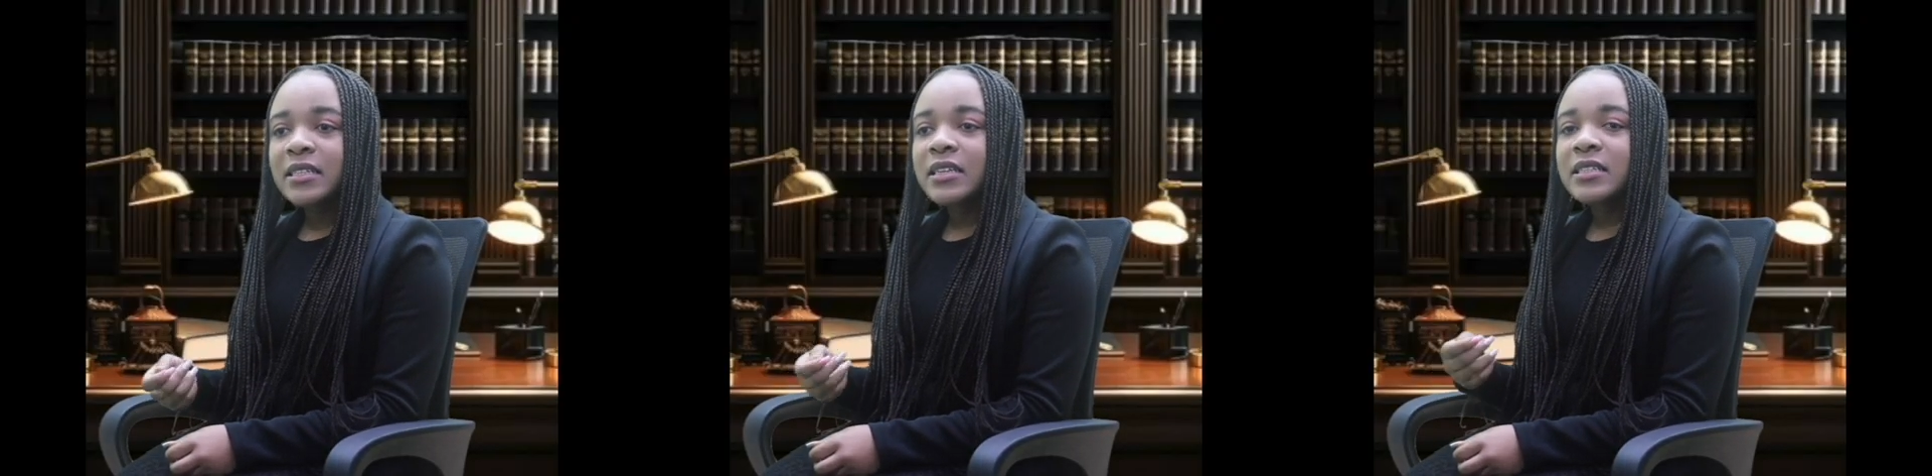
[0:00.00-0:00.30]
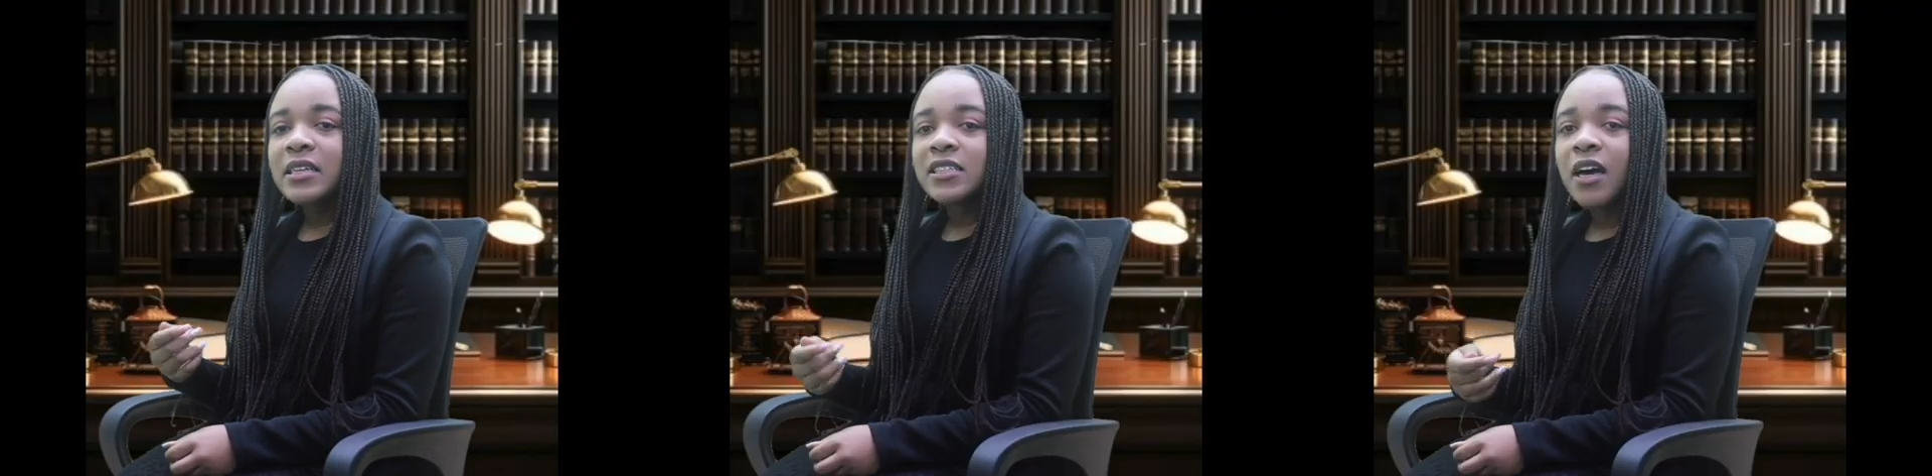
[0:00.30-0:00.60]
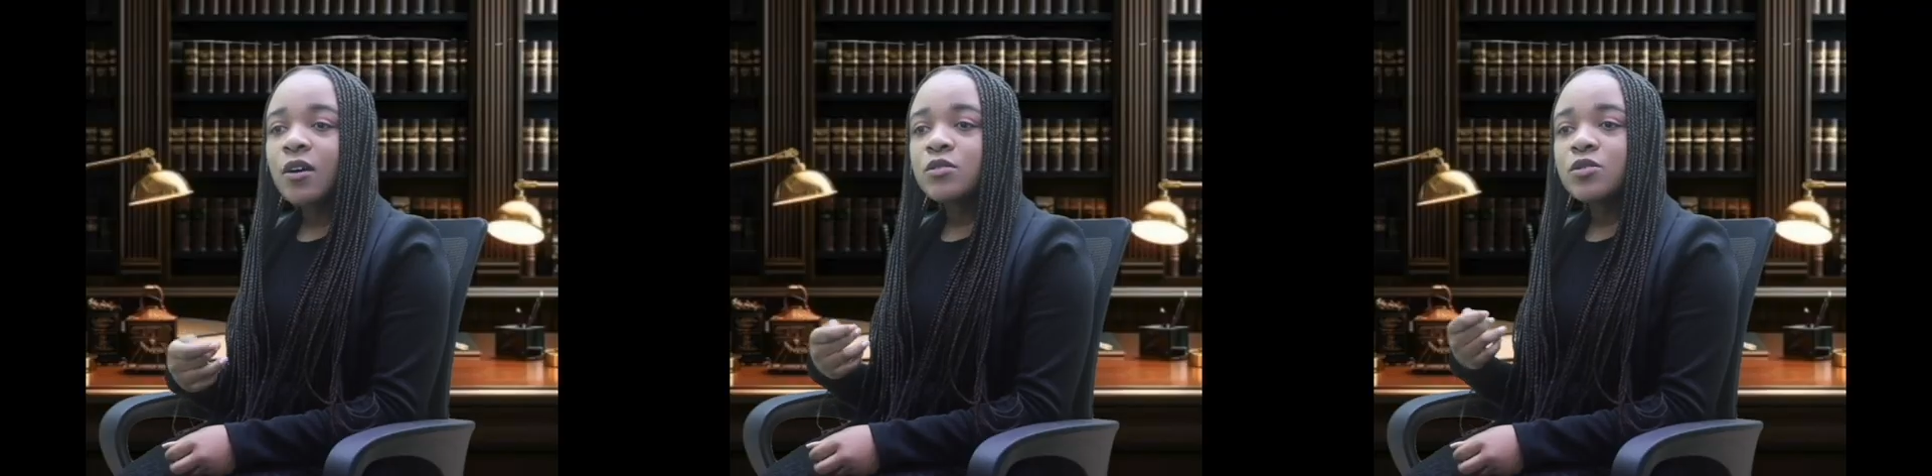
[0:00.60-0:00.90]
is the
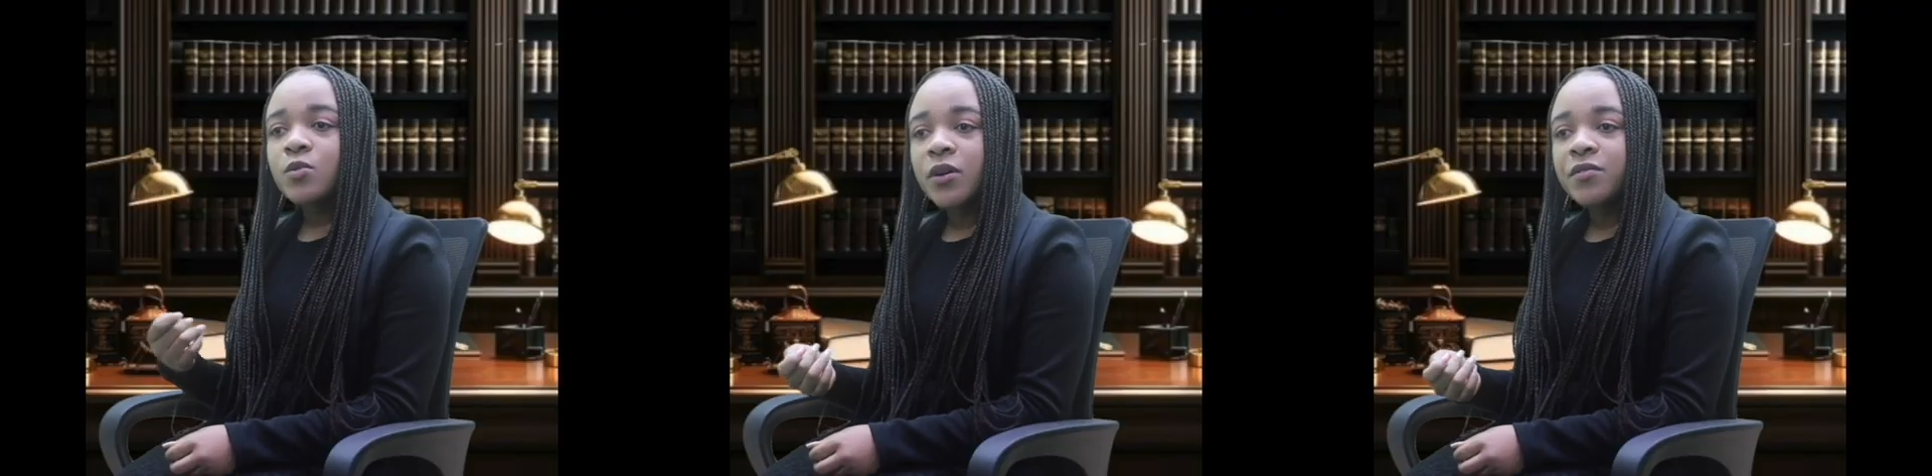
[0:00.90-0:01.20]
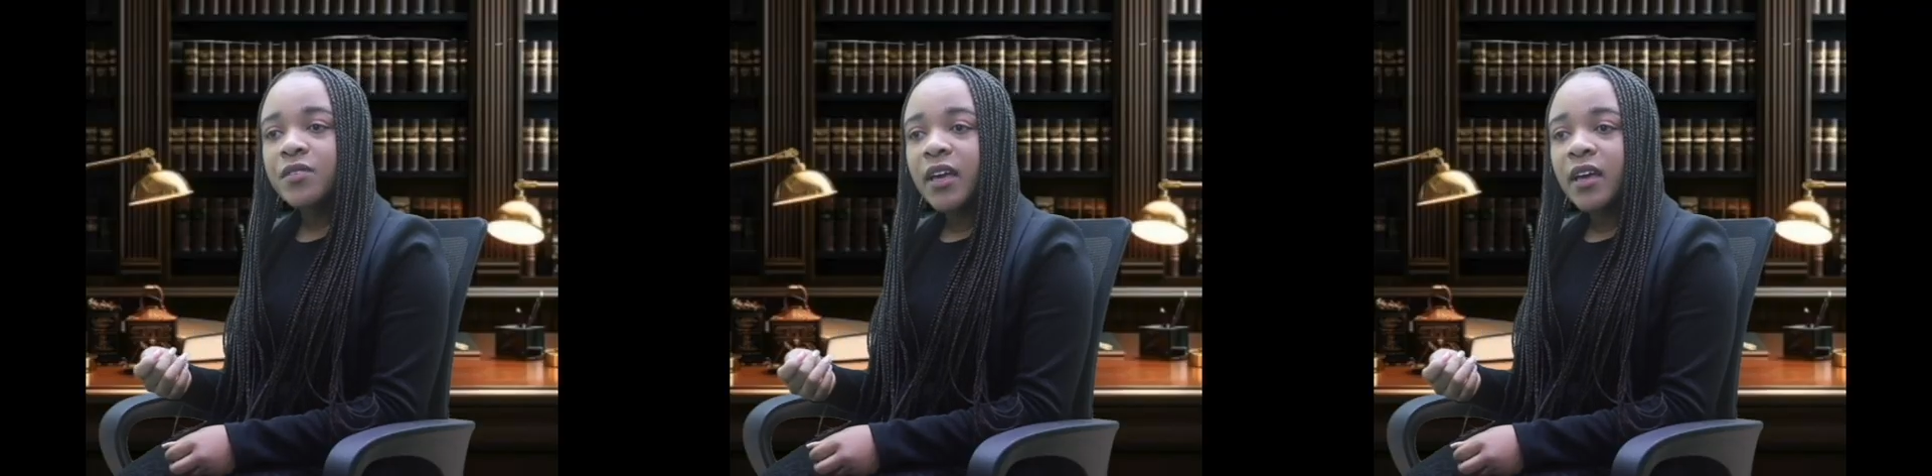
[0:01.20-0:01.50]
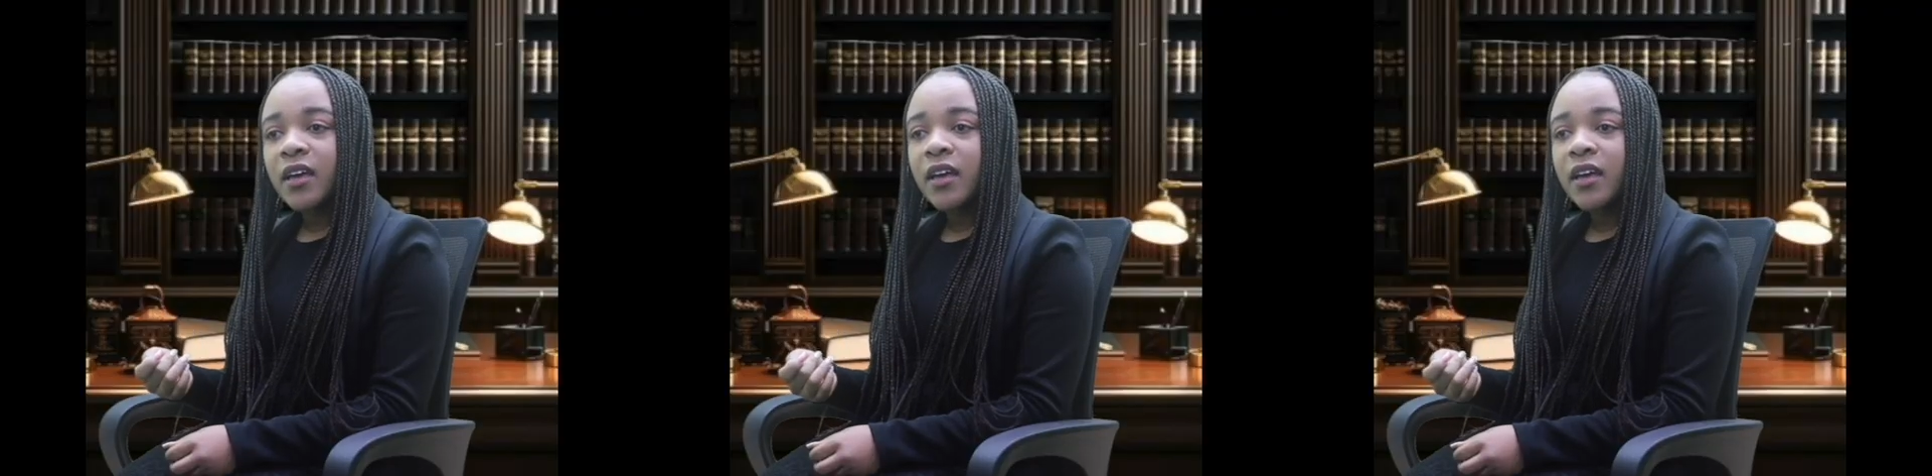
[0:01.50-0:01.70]
child's welfare